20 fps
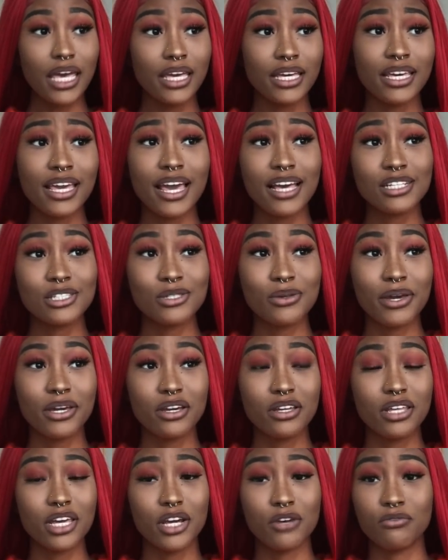yeah, so I
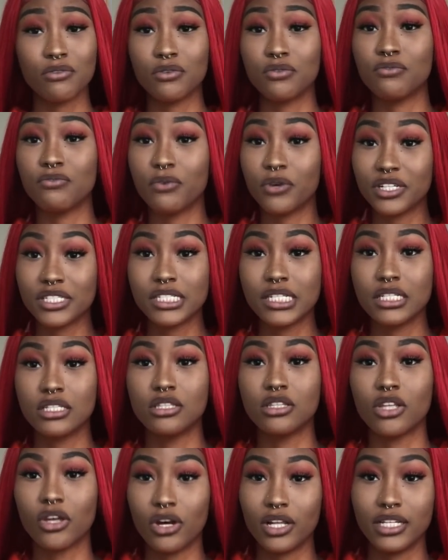got hair for
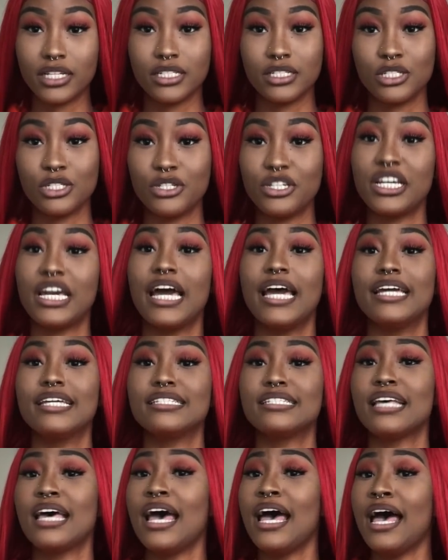$40, you
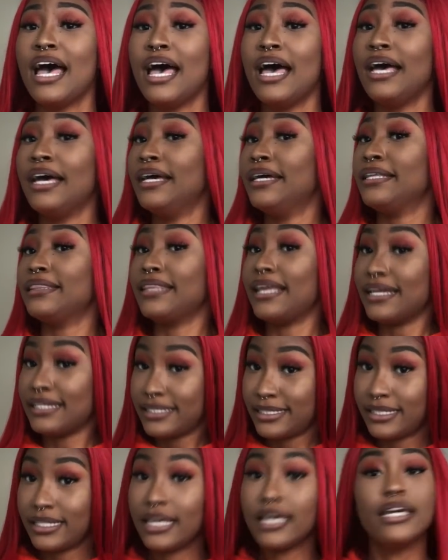guys. That
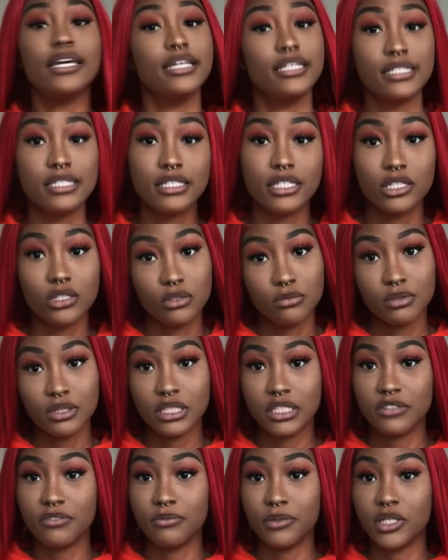is still,
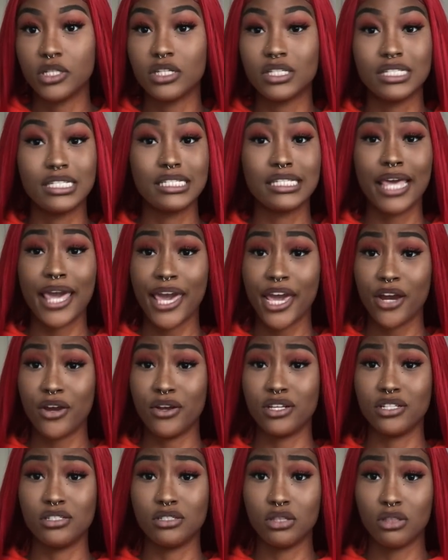believe me, because this hair
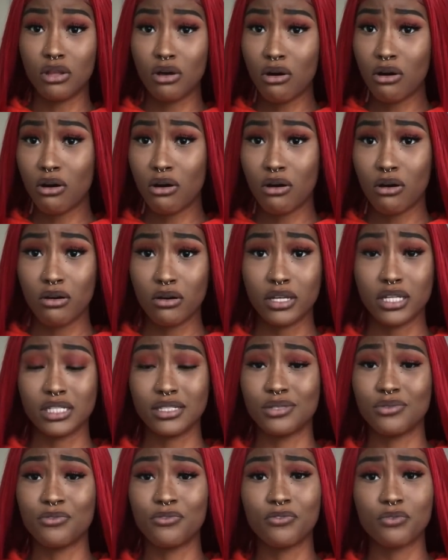is long,
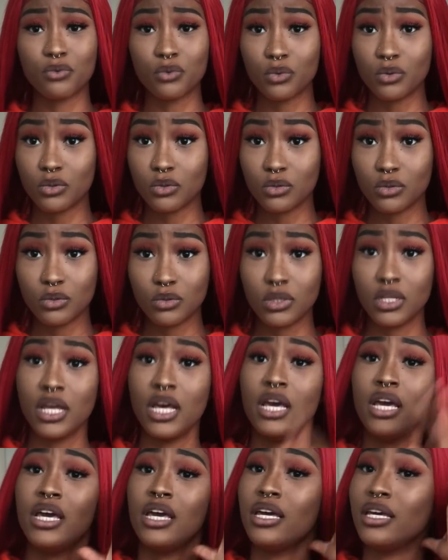it's full,
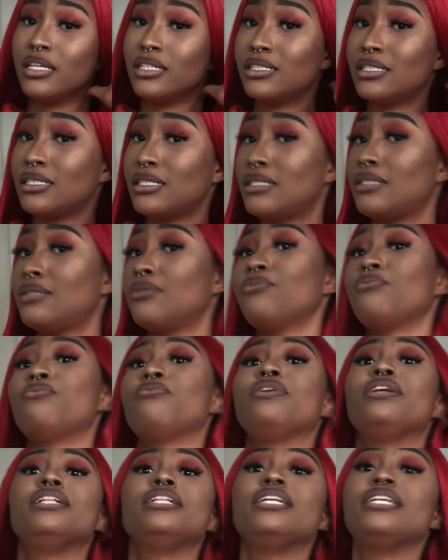it's
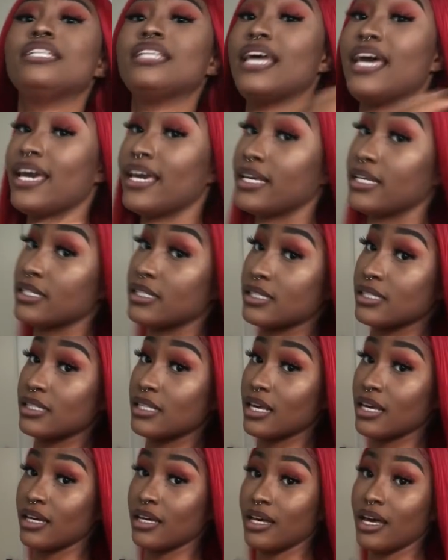really nice.